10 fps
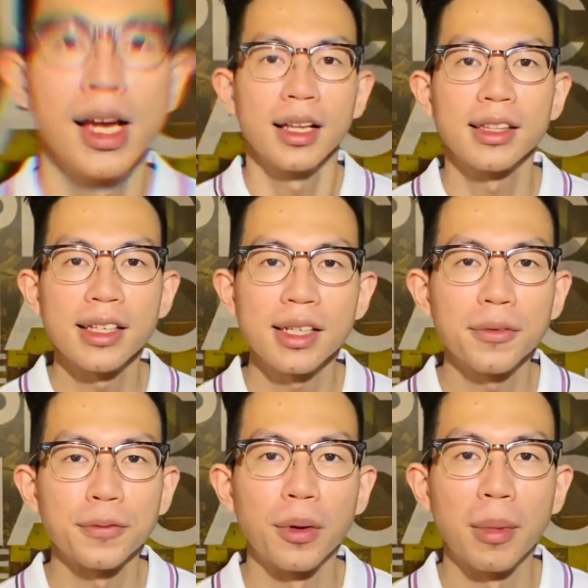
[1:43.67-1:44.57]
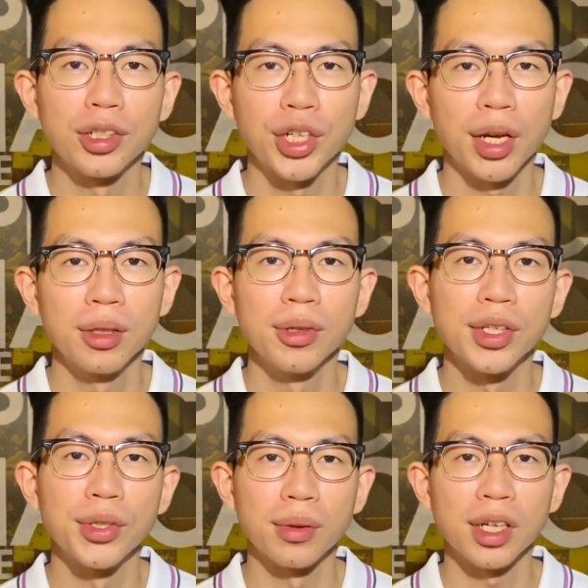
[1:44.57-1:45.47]
That's it for my channel
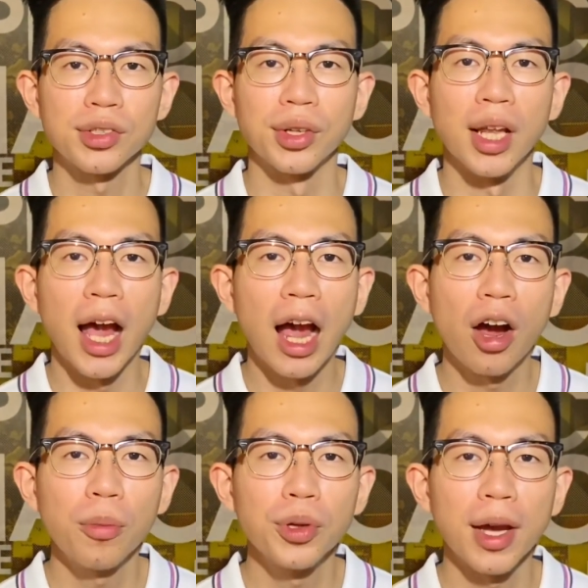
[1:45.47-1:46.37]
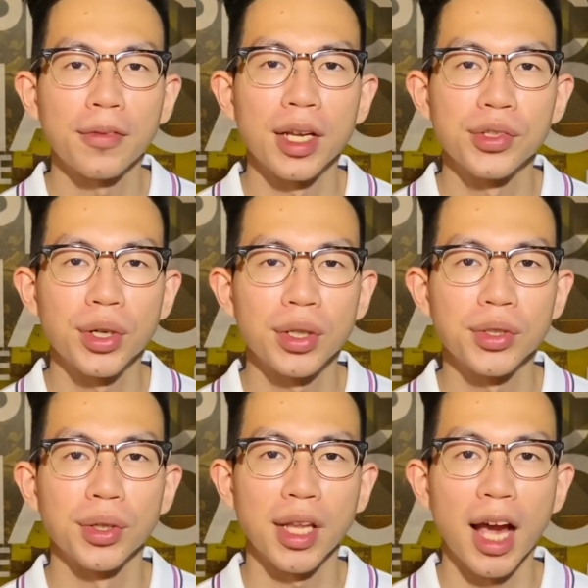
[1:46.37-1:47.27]
introduction. I hope you have enjoyed
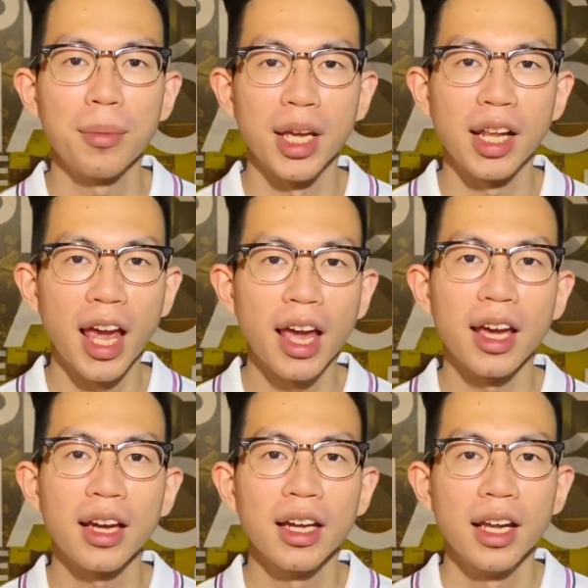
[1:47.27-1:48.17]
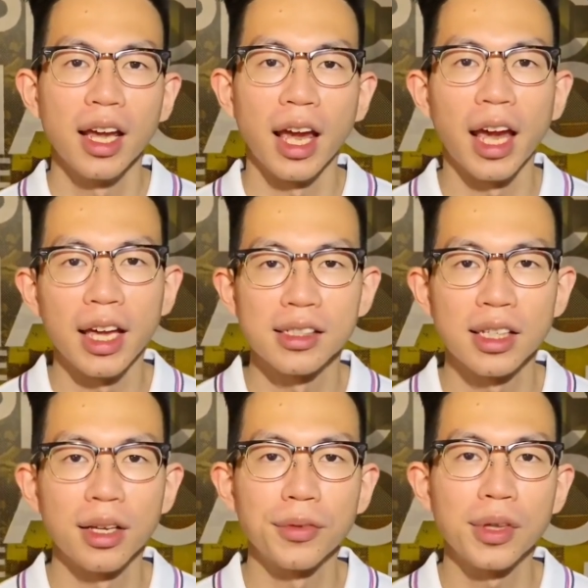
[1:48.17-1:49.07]
your time in here. And
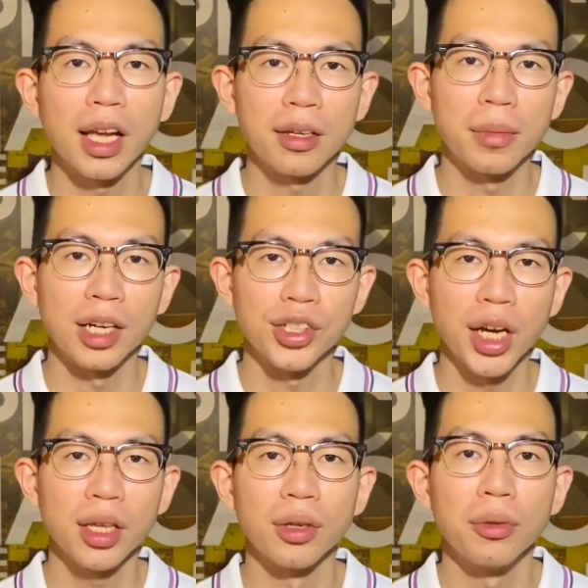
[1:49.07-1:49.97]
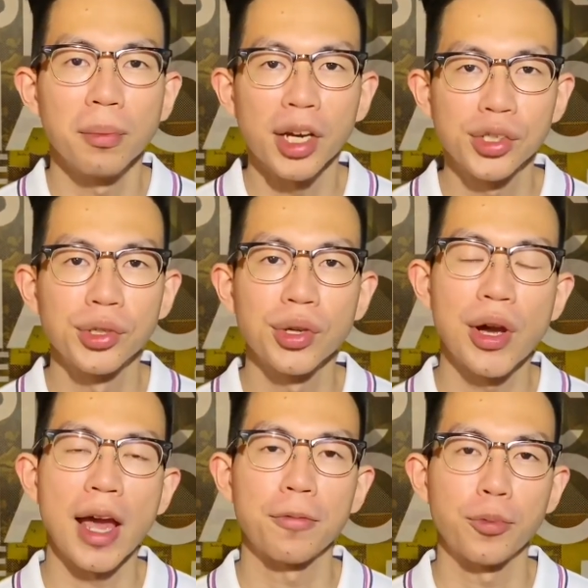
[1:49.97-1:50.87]
if you like my channel, make sure you
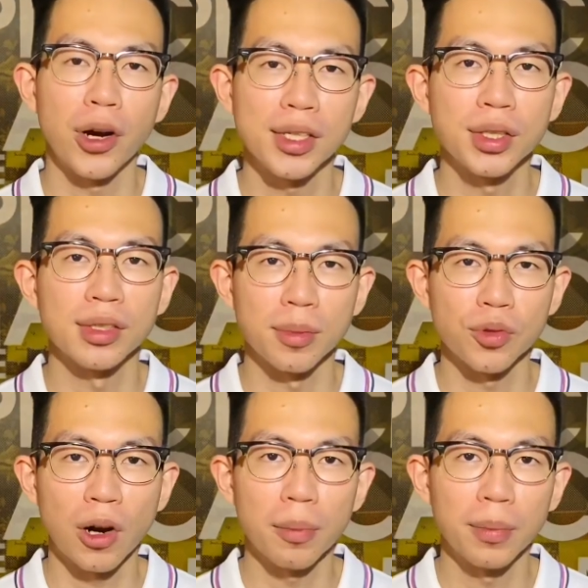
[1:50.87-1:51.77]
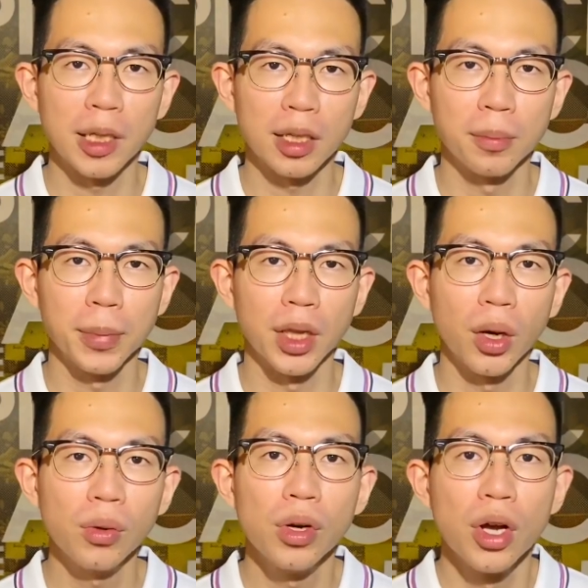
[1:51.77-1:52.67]
have pressed the subscribe button
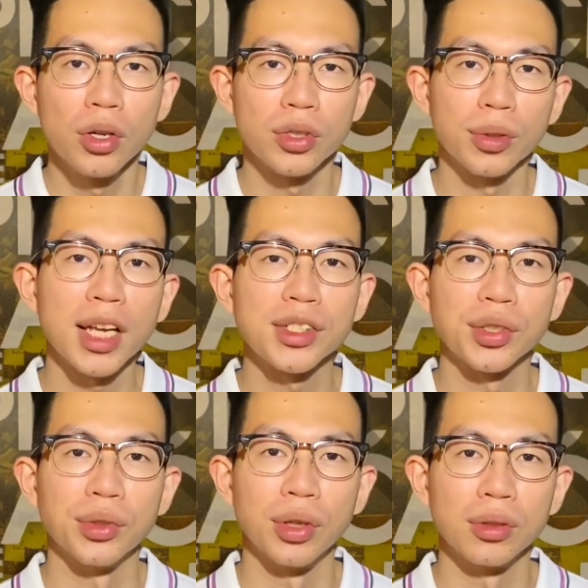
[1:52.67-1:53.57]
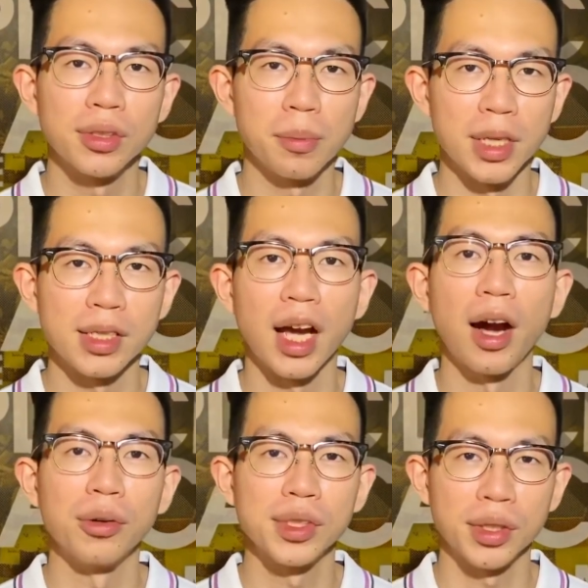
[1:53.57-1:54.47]
below so that you don't miss
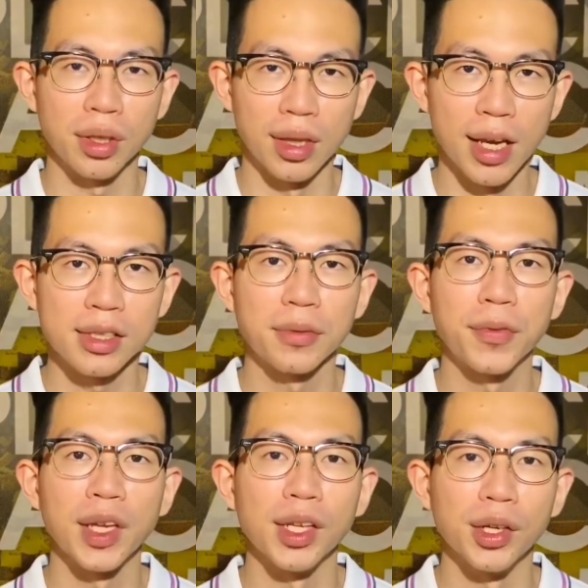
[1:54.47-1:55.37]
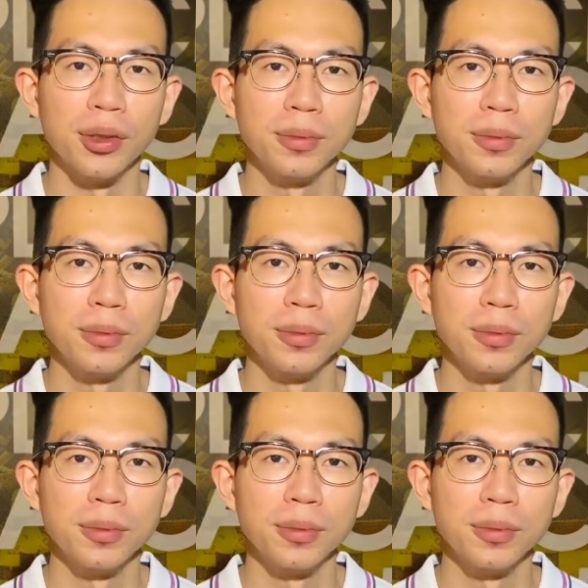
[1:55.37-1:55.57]
out the next video.